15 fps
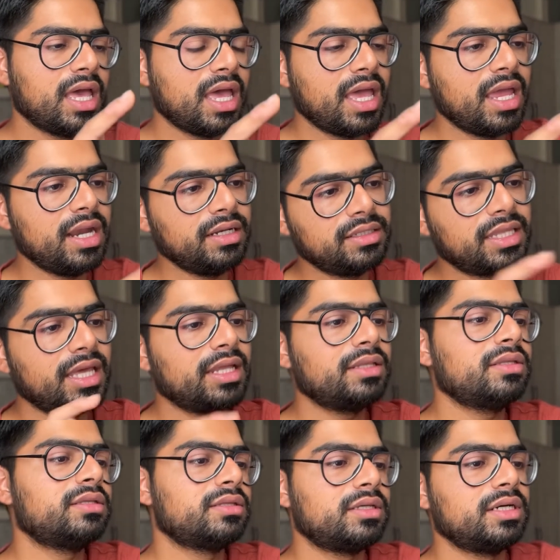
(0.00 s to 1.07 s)
and
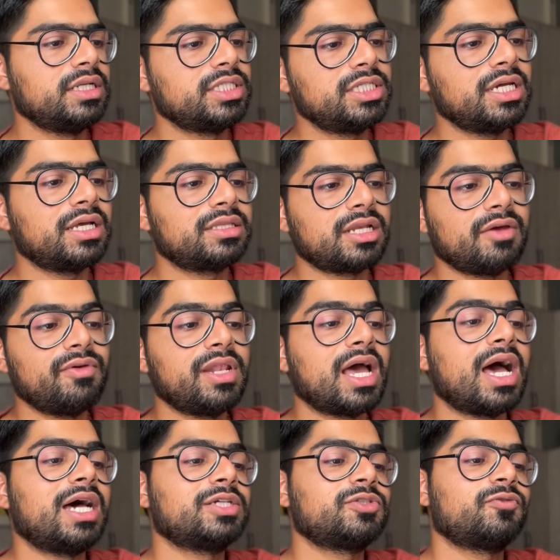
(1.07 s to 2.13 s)
then the Digi Yatra will
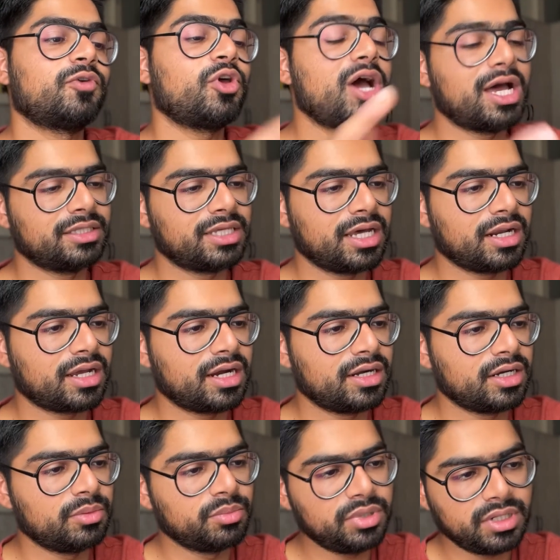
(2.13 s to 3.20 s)
ask for your Aadhaar
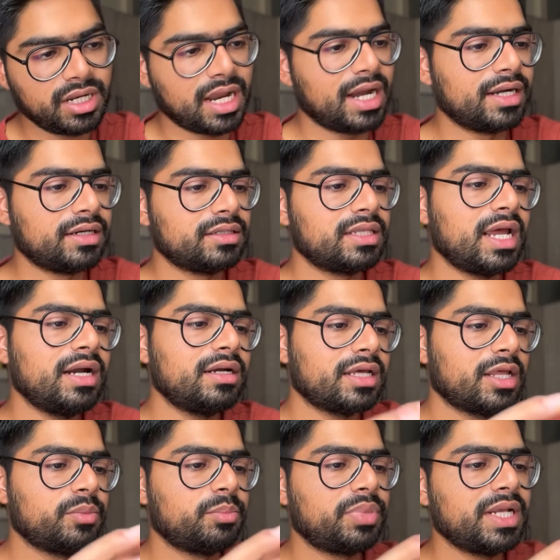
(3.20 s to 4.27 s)
card number, enter
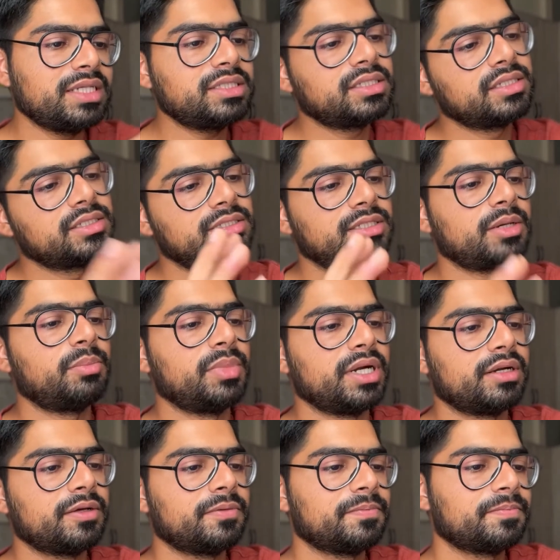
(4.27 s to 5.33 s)
that and press submit.